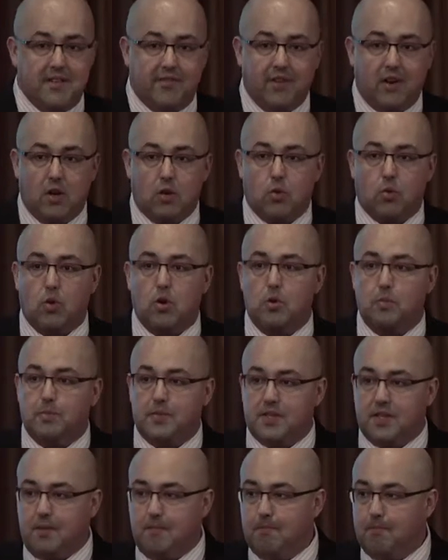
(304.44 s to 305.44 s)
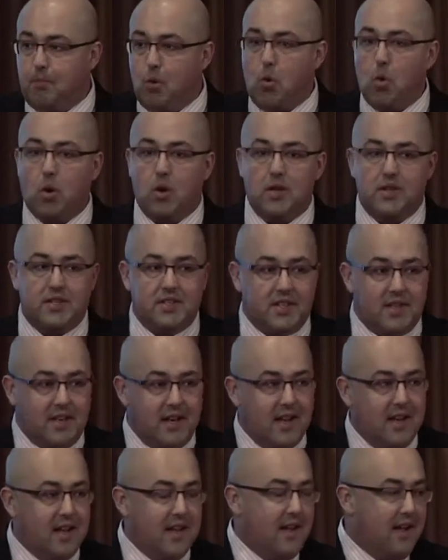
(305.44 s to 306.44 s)
different groups and boards
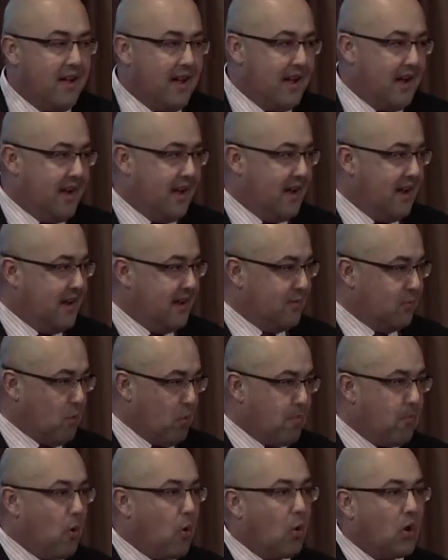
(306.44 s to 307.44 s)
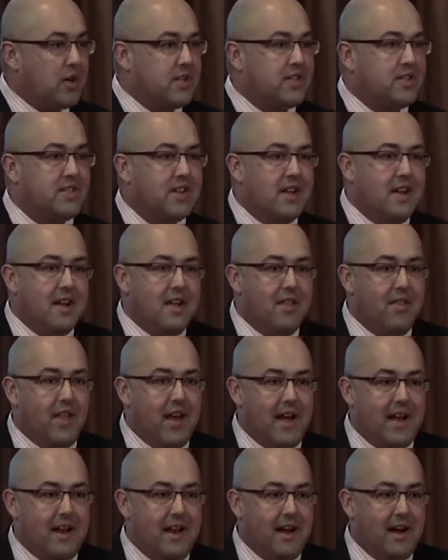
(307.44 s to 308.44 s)
and reports
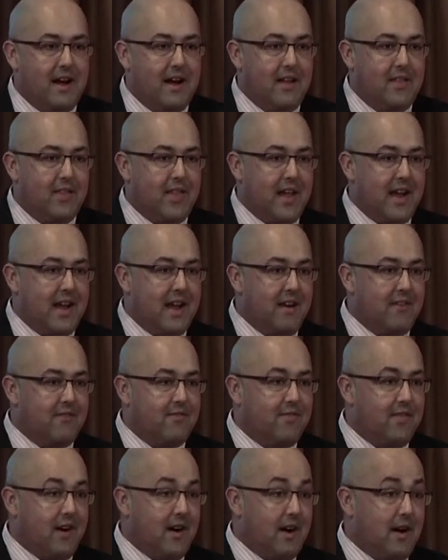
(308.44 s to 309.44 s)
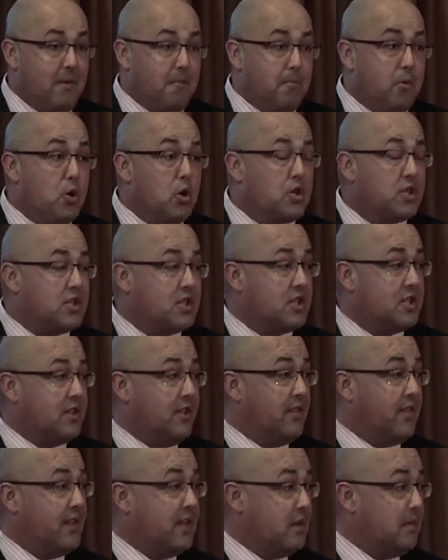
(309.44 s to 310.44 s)
that have pushed
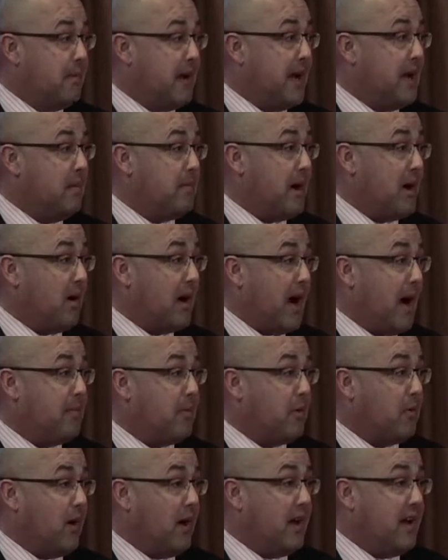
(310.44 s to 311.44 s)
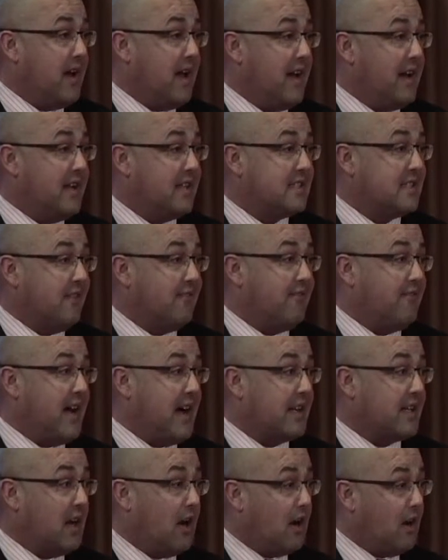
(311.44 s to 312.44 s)
the debate about copyright and its
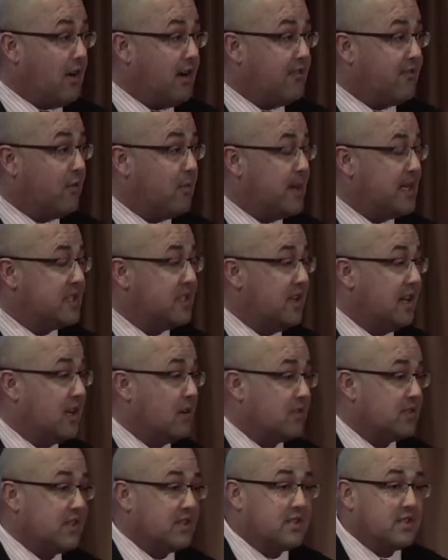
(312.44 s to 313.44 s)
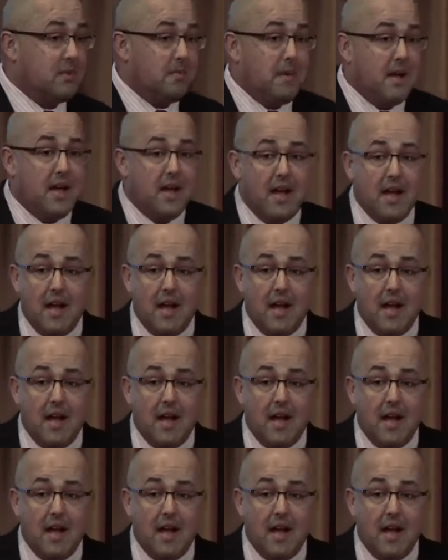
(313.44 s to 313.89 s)
effect on our information ecosystem.